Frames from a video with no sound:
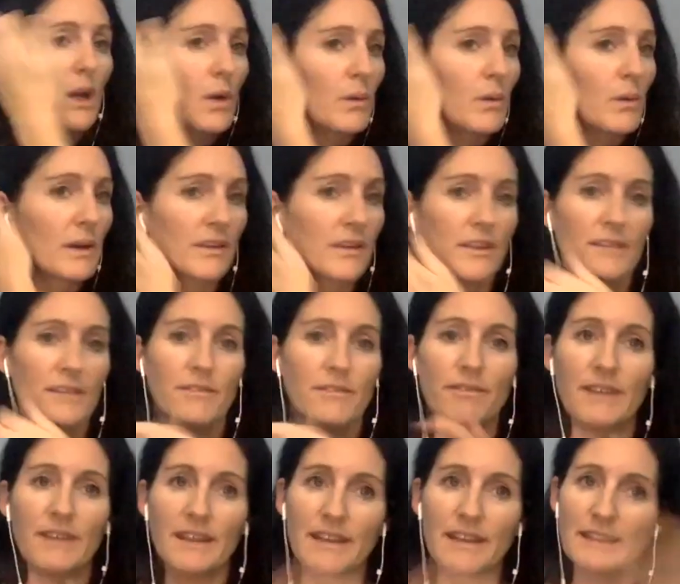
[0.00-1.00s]
with
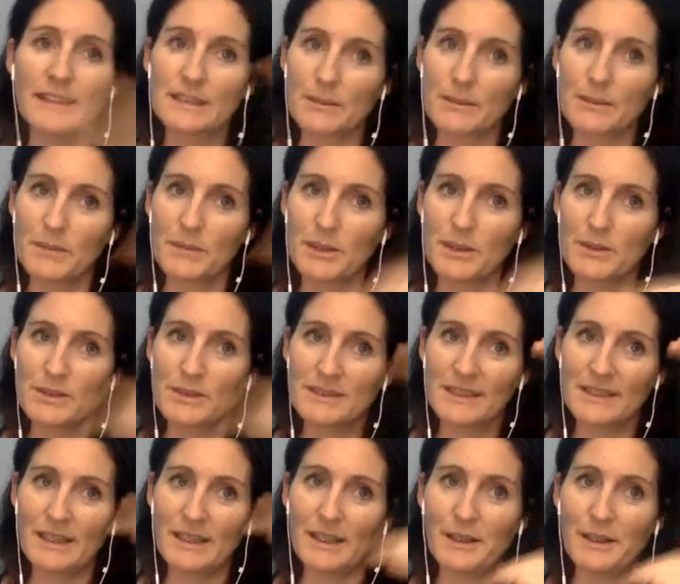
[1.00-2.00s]
feeling some of those
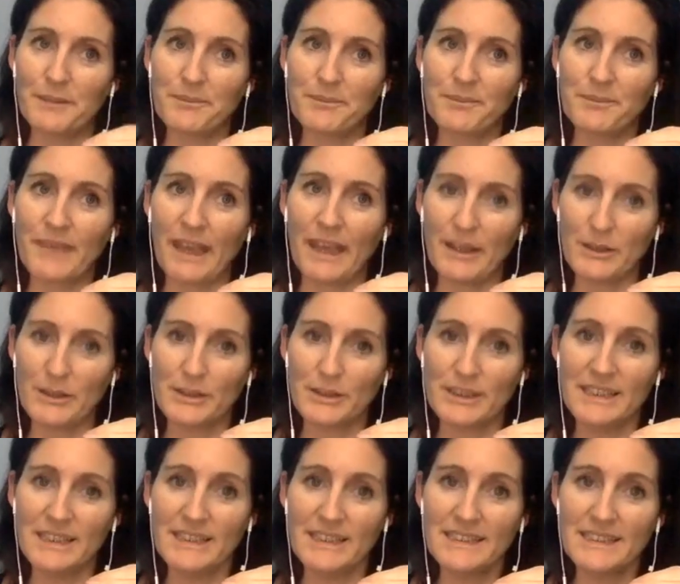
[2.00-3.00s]
um,
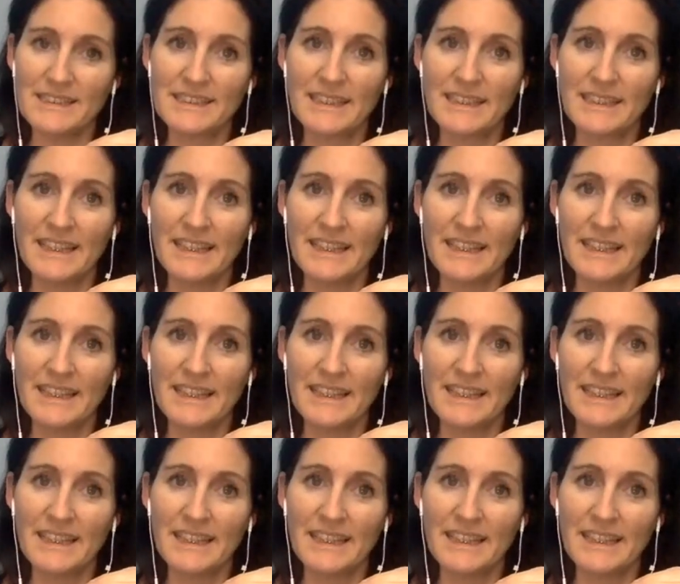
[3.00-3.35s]
energies